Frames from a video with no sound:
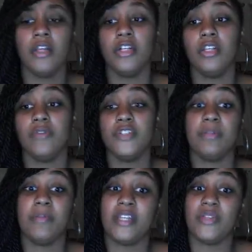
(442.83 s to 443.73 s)
your love
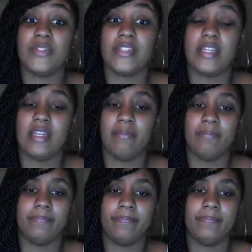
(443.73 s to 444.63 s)
should make you steady.
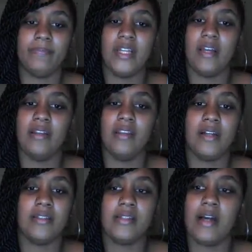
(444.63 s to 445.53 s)

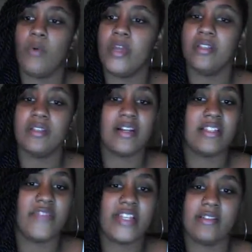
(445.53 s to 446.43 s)
Not a
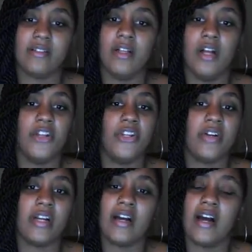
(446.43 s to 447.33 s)
wind-tossed vessel,
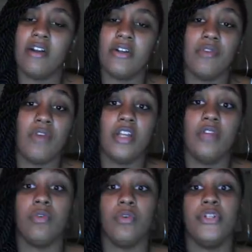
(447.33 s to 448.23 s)
nor a car on a rocky
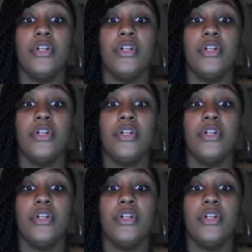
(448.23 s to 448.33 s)
road.